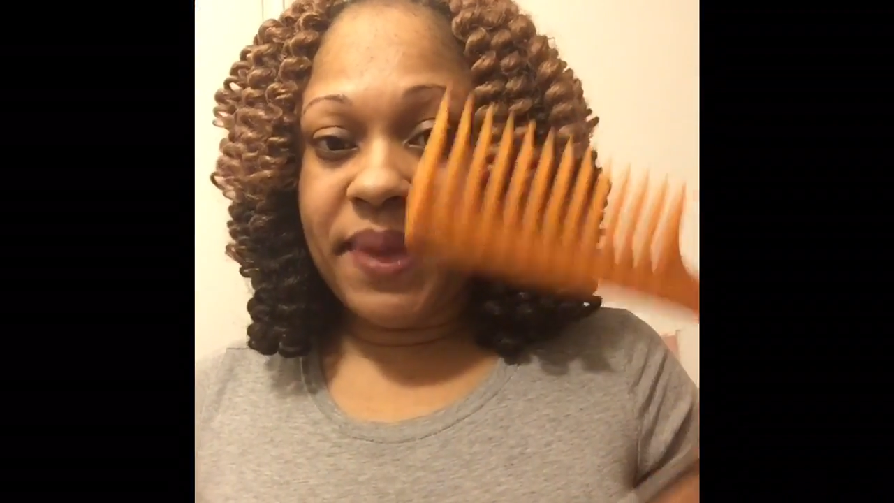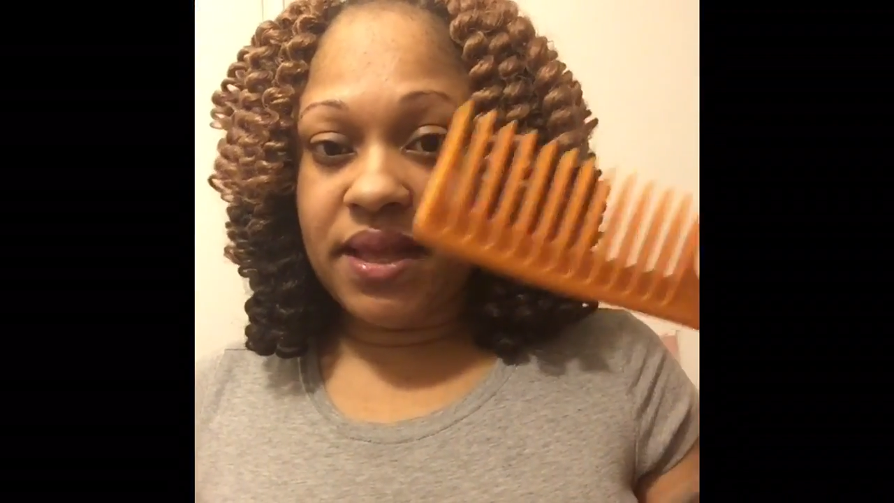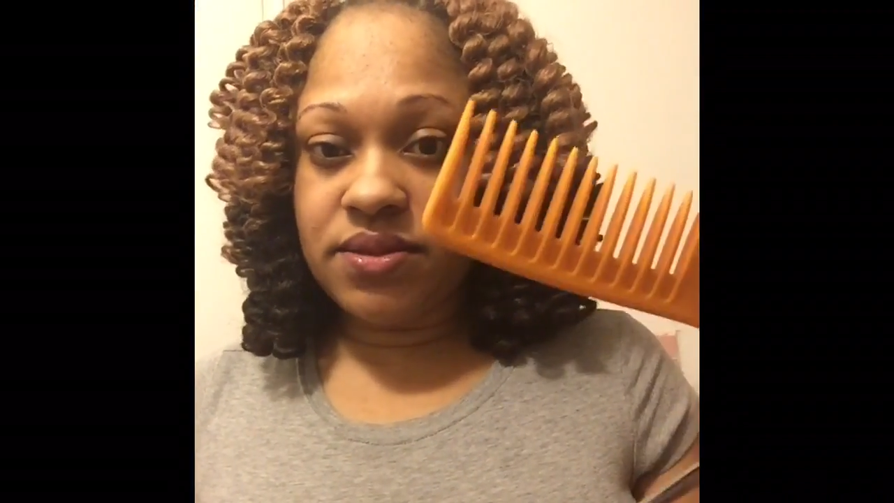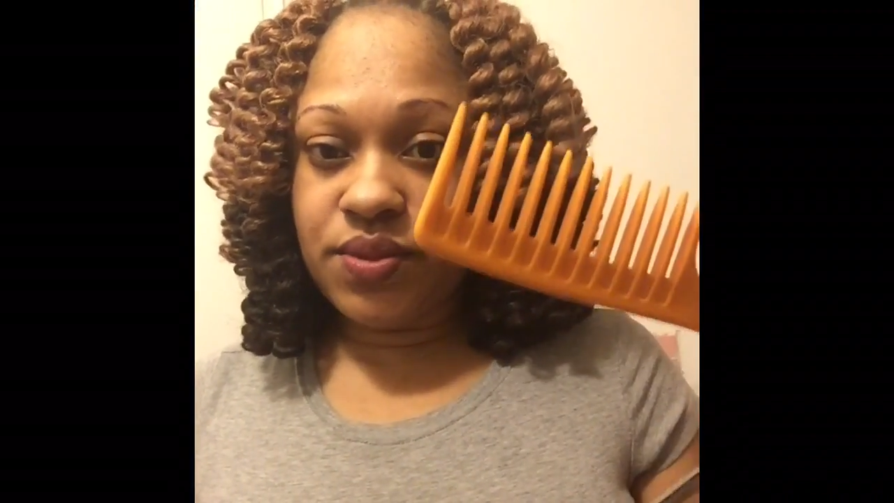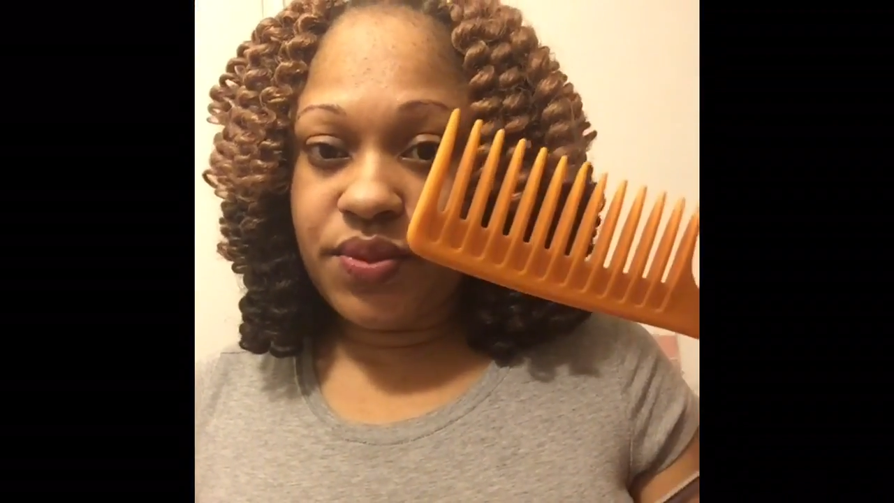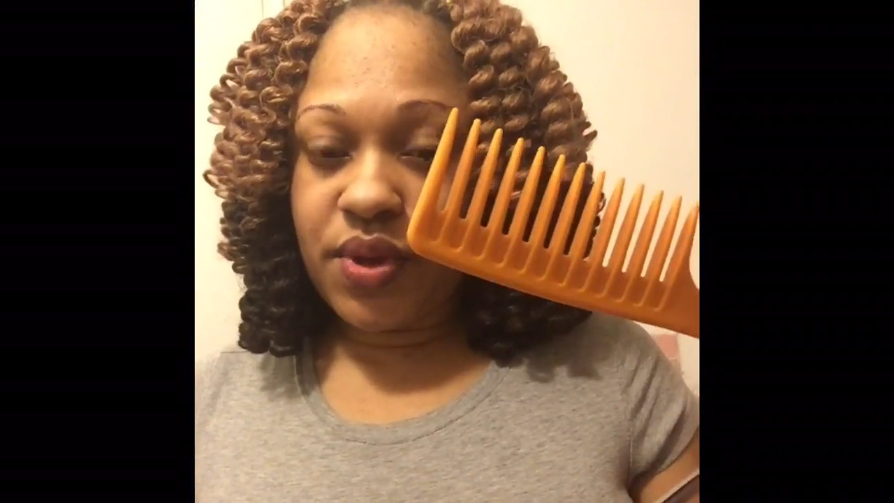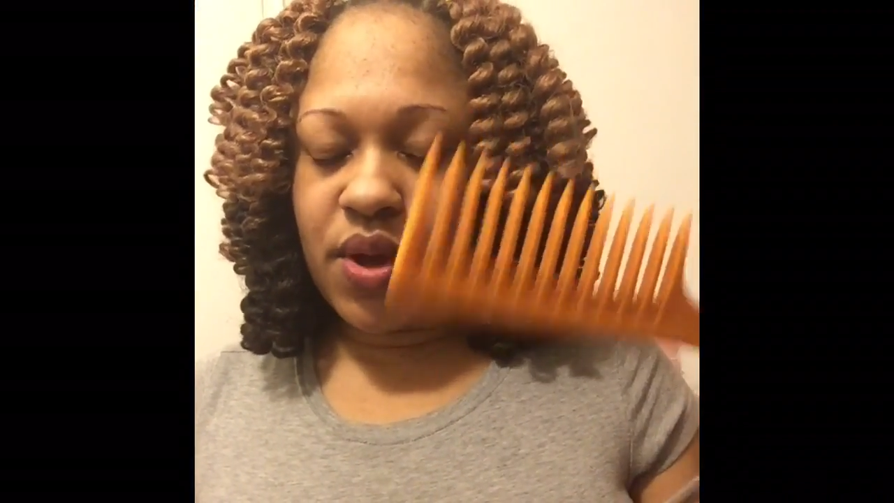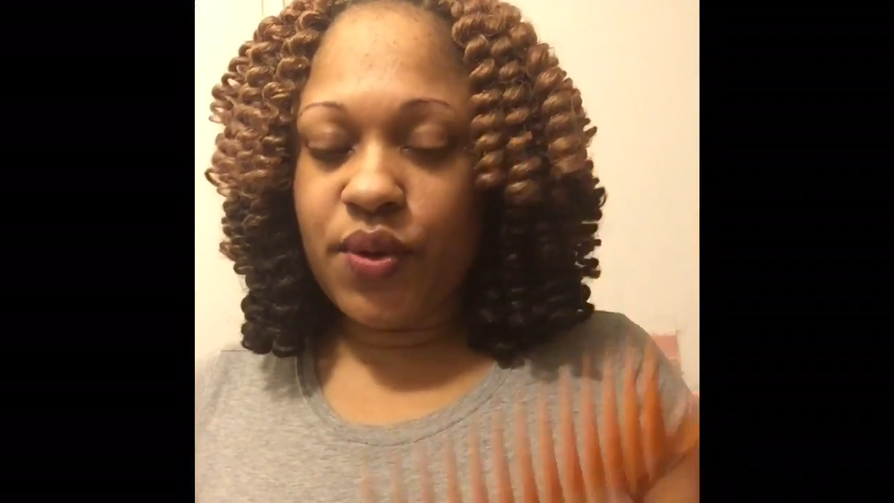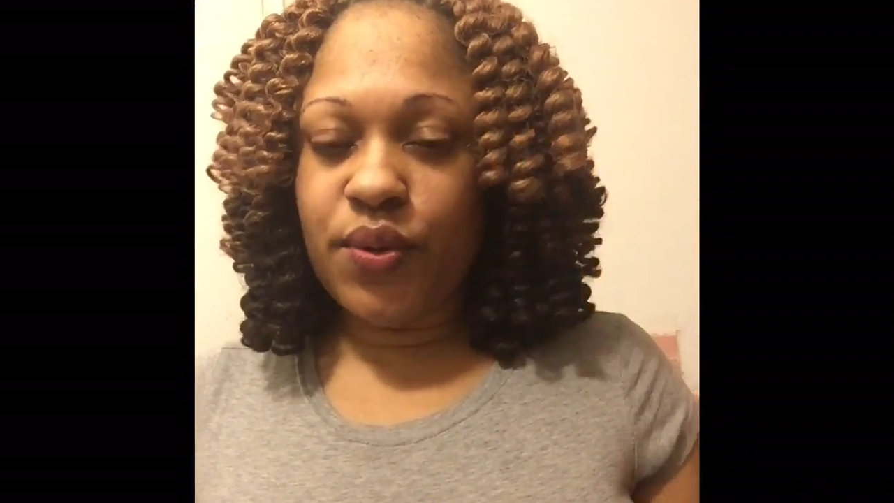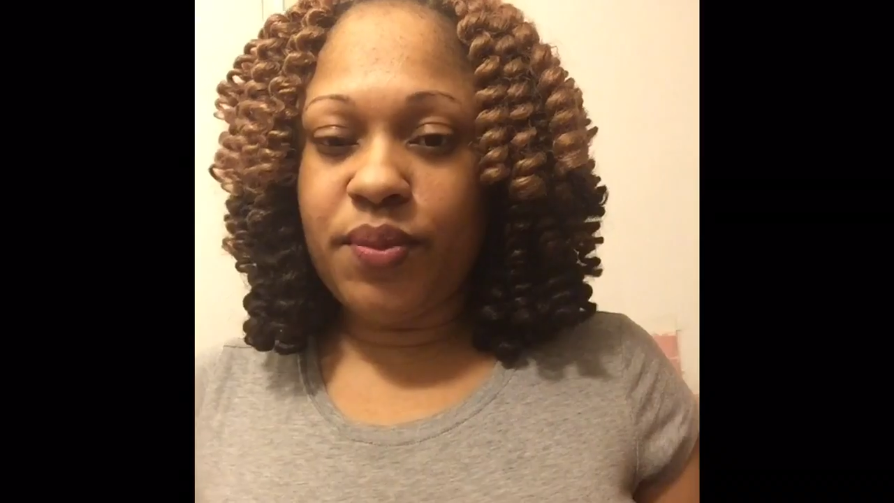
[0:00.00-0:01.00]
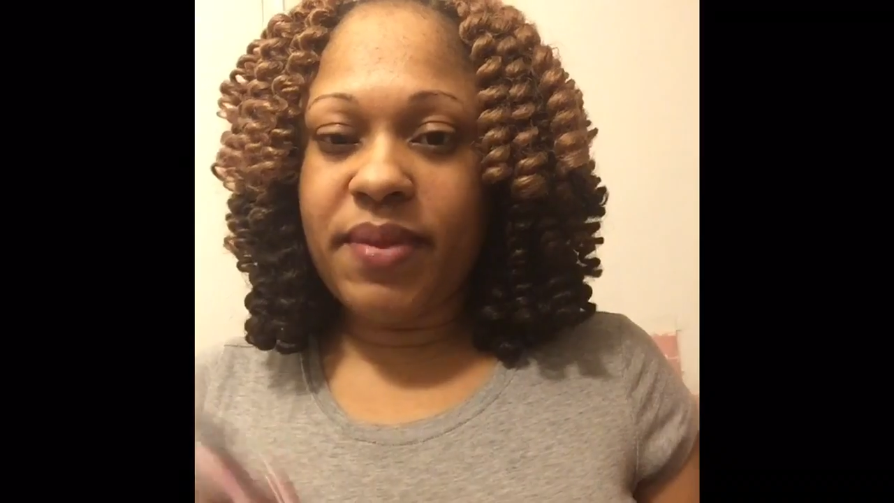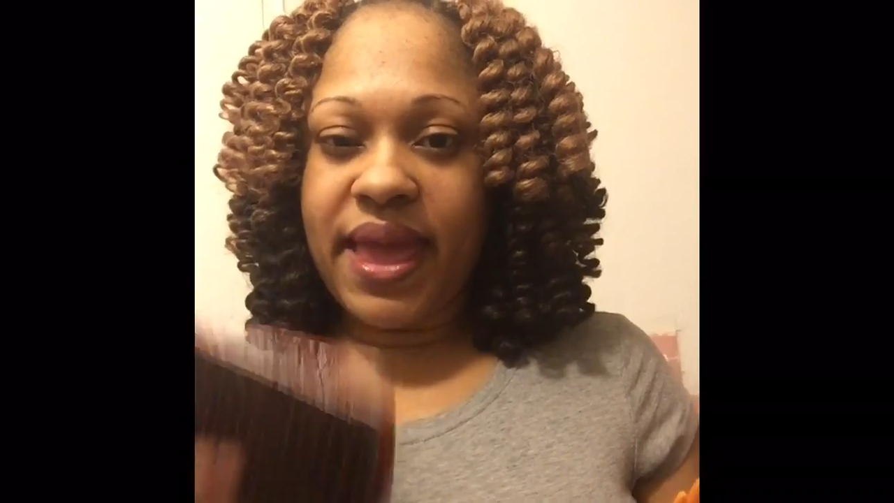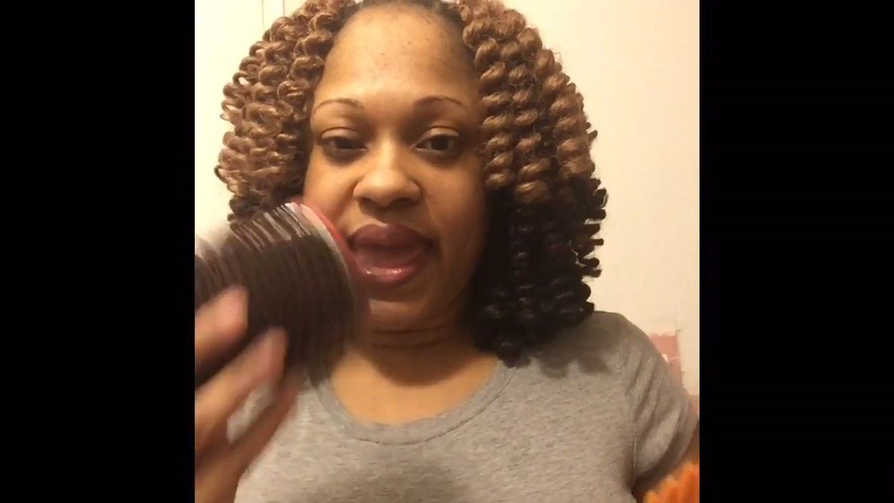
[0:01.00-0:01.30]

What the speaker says: big tooth comb